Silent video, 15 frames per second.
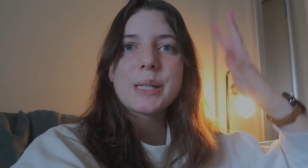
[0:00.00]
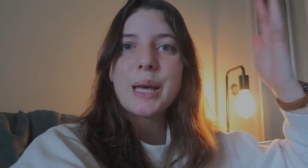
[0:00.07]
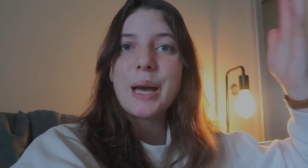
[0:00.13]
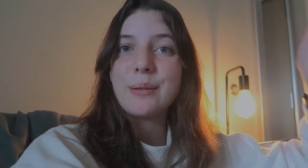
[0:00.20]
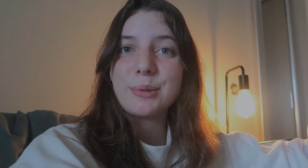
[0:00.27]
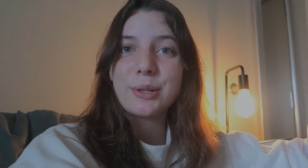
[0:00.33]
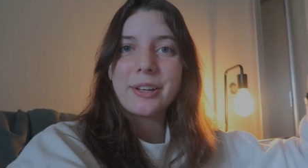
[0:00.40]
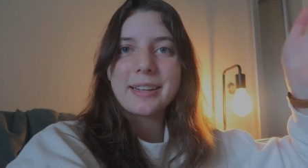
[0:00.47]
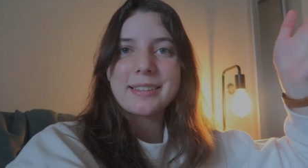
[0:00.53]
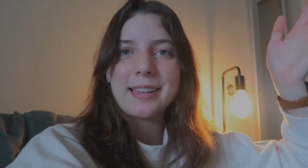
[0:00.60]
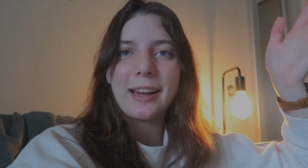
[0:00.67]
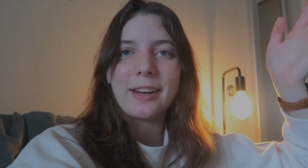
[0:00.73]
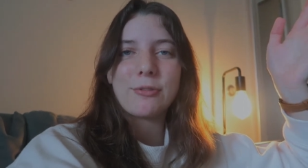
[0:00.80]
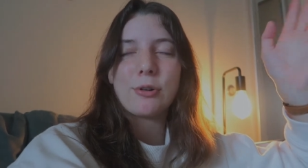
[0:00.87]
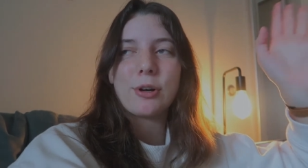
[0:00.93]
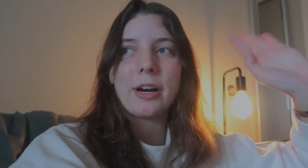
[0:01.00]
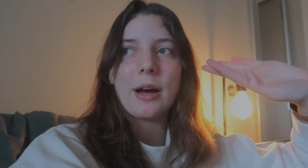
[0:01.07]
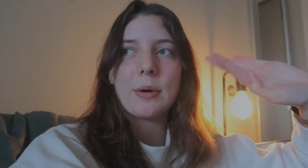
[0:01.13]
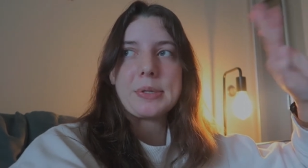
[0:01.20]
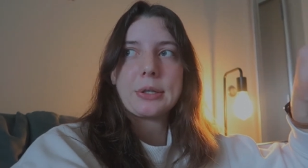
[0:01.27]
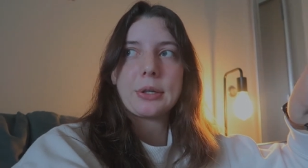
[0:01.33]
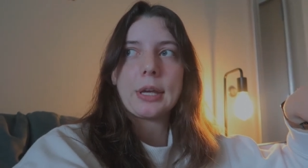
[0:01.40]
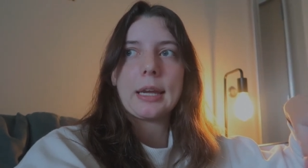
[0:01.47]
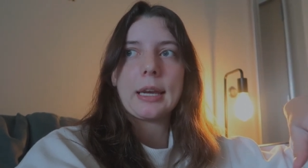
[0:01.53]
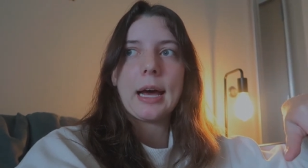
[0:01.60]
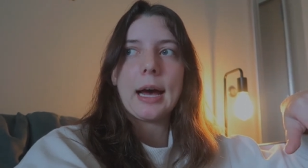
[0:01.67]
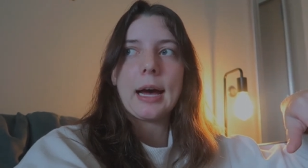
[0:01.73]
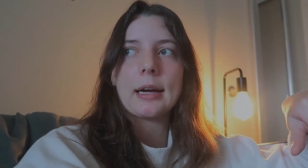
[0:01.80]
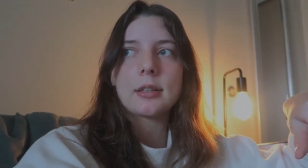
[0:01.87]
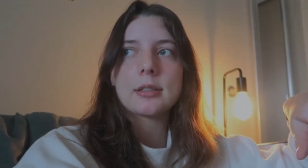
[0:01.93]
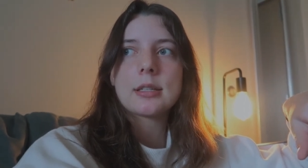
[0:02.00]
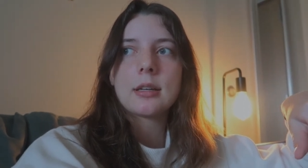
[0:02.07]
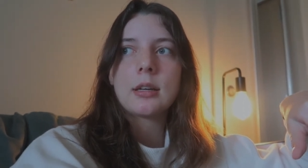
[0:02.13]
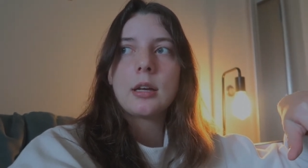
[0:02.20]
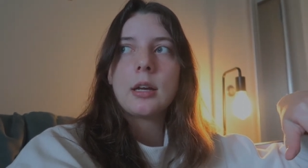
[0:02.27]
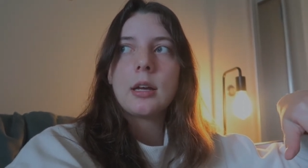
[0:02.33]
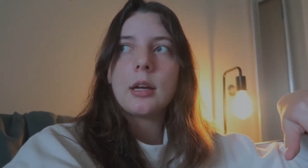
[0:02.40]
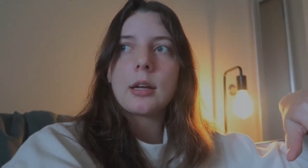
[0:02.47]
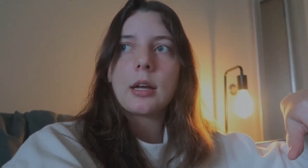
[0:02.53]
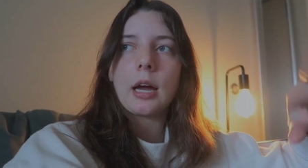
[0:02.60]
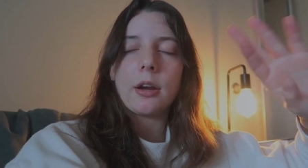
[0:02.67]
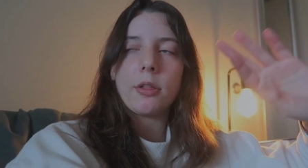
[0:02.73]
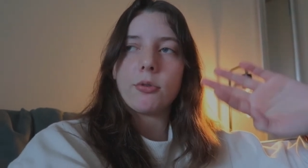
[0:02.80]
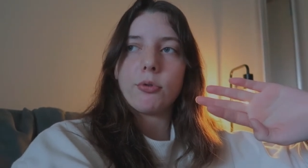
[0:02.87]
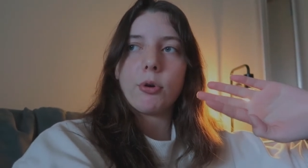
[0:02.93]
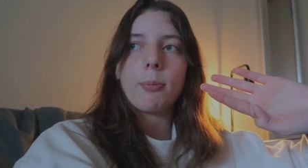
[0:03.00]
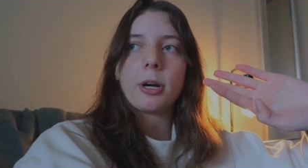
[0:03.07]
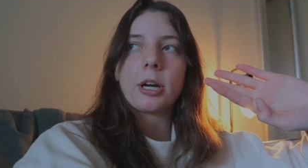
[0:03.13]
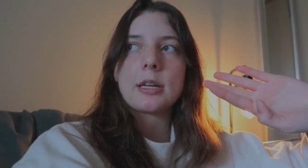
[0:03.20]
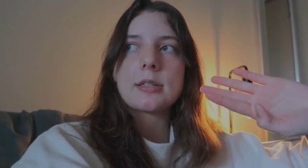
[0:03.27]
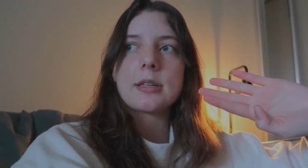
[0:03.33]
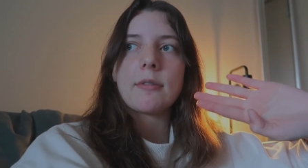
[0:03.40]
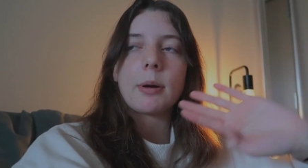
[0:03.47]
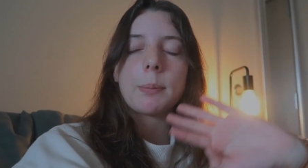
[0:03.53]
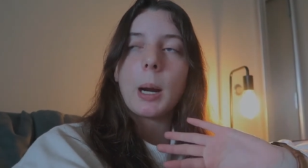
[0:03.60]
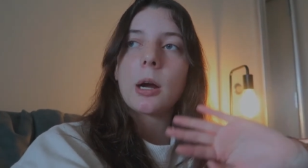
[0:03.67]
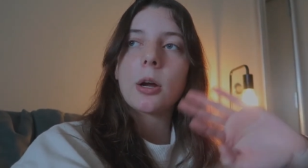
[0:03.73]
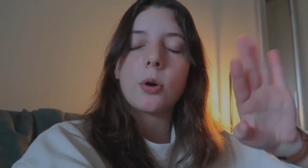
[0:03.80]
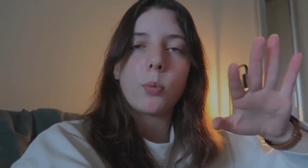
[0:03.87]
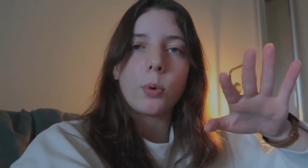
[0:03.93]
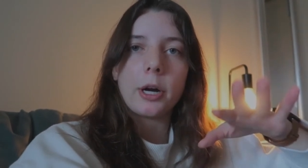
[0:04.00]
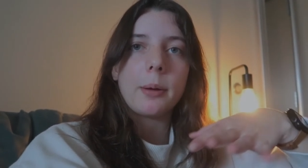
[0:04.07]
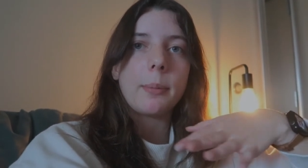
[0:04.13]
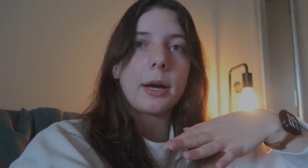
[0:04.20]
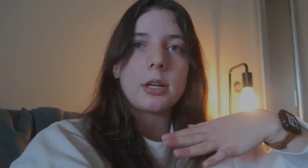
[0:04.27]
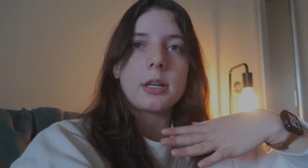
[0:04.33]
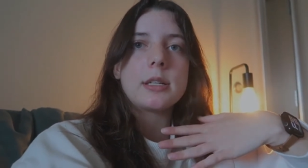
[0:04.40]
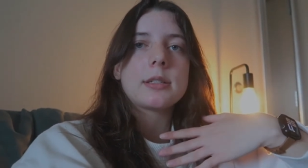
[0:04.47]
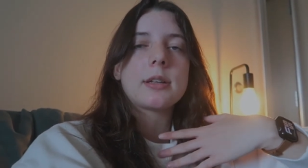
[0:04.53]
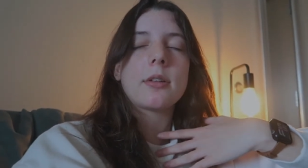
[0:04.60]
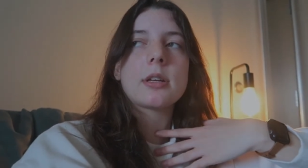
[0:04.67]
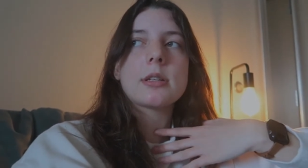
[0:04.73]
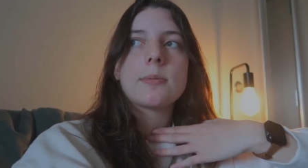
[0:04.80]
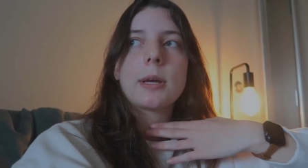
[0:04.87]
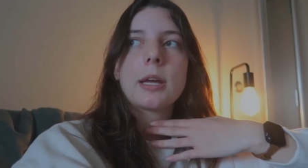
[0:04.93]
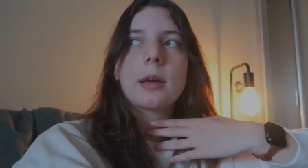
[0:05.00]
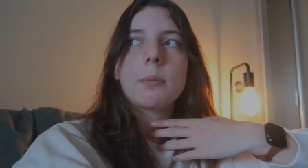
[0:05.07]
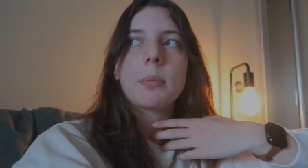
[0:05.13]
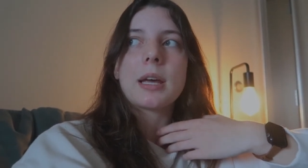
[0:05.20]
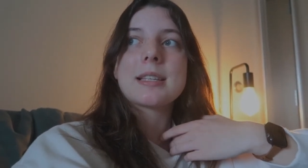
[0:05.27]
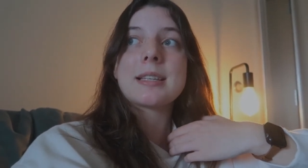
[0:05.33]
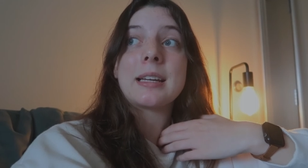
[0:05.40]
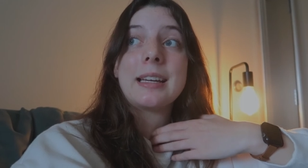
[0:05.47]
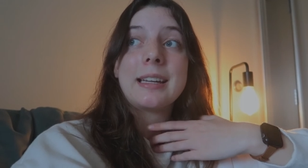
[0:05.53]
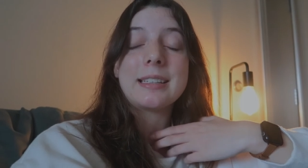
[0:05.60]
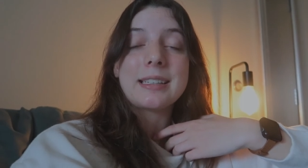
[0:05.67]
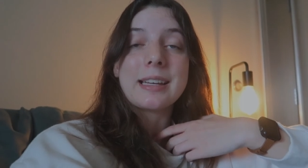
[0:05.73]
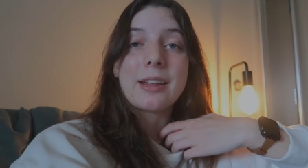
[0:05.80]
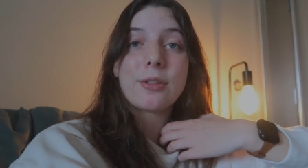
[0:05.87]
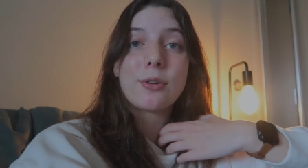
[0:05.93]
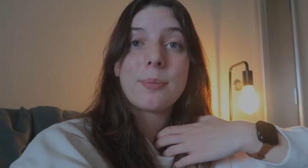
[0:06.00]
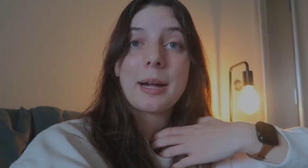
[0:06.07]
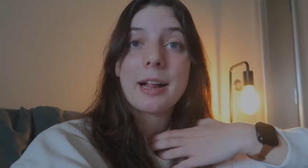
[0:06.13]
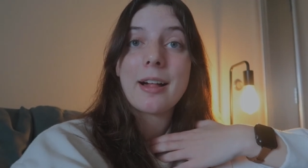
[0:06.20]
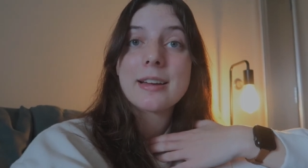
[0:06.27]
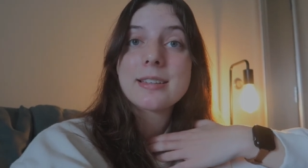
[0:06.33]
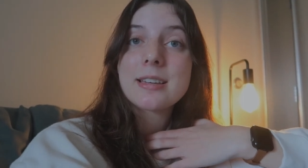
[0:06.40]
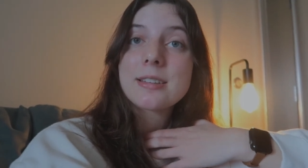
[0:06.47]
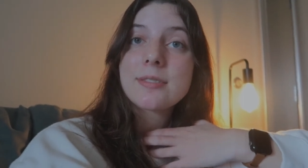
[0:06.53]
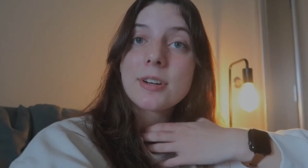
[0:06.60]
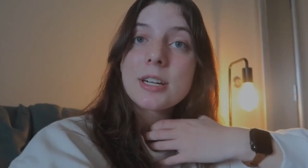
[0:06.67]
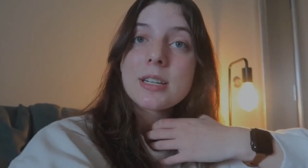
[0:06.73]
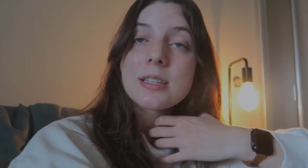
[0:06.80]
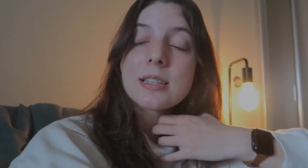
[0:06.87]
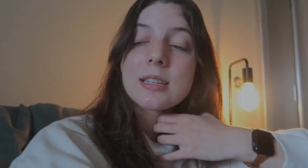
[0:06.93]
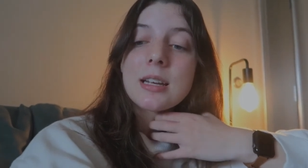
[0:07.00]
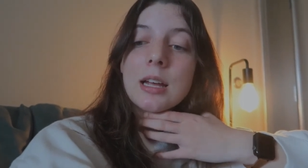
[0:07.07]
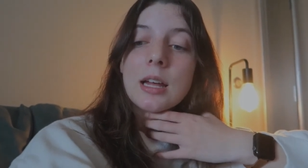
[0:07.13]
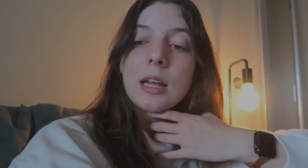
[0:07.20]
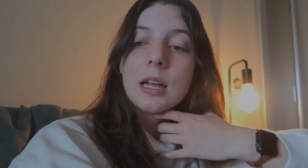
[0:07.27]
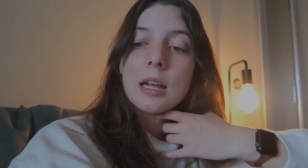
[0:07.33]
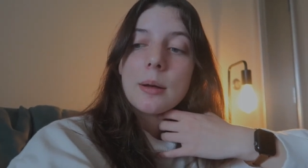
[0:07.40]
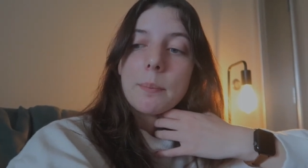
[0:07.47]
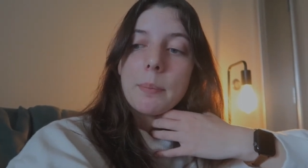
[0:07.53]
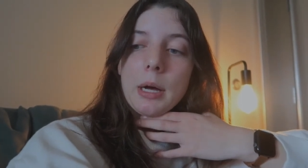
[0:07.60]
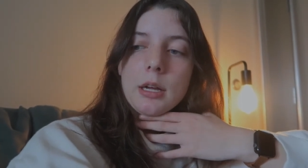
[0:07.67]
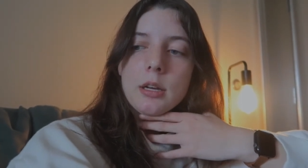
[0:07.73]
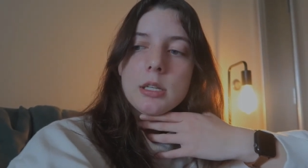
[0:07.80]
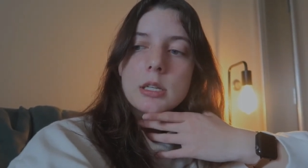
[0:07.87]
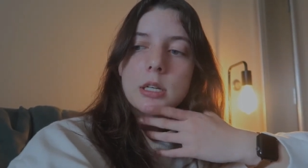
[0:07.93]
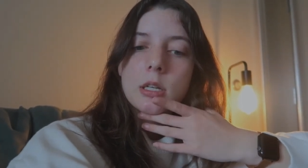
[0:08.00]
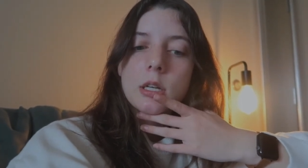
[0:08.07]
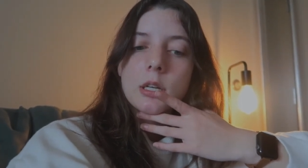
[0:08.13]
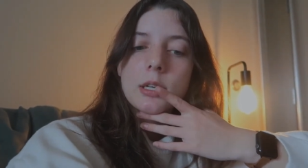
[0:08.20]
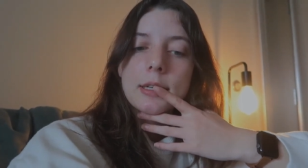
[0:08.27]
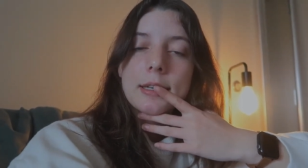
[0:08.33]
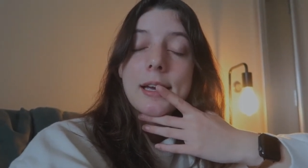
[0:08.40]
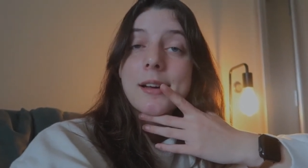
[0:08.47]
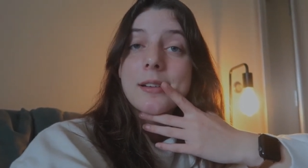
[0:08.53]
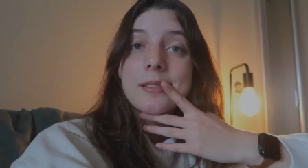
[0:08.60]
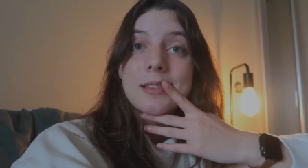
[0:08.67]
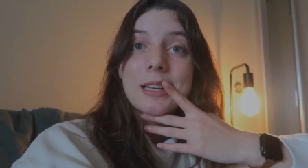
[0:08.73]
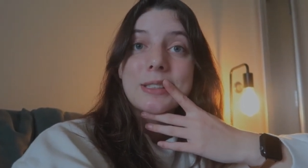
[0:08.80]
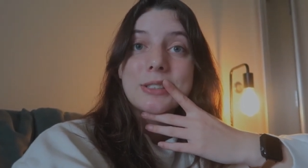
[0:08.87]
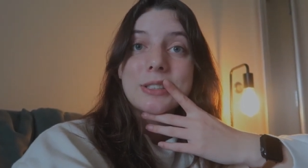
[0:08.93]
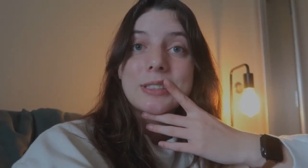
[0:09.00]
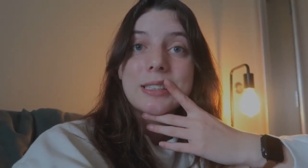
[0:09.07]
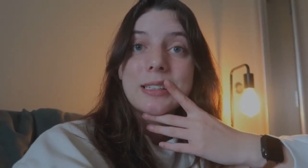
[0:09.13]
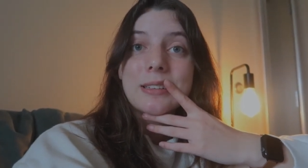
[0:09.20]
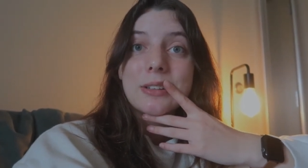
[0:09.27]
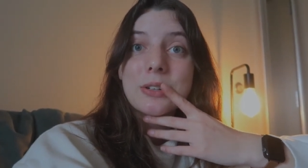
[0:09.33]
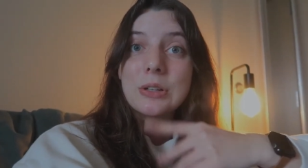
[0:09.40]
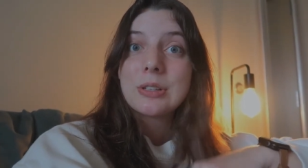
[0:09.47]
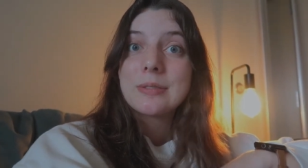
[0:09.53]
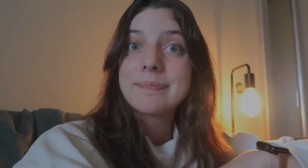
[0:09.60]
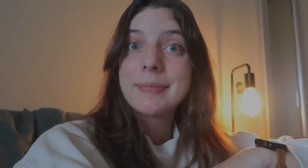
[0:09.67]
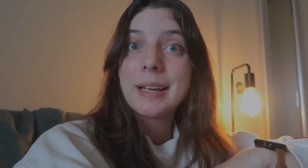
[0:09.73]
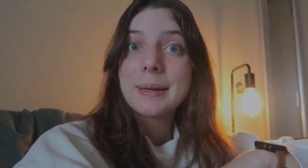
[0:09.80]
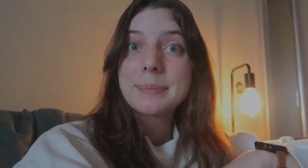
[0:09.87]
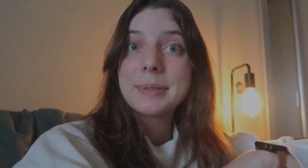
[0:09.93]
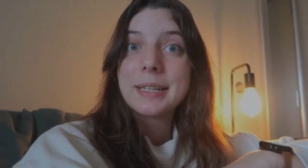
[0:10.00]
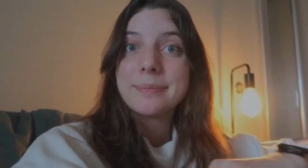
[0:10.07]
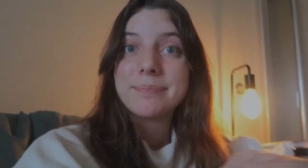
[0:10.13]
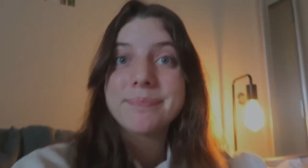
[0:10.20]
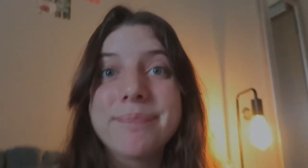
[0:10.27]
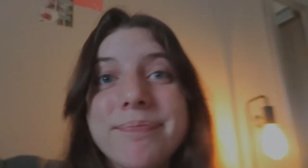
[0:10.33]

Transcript: i'm really excited for it i was looking at kind of the rubric and stuff. I'm not going to worry about it until this weekend because I need to get through my classes first. But yeah, that's just a little update.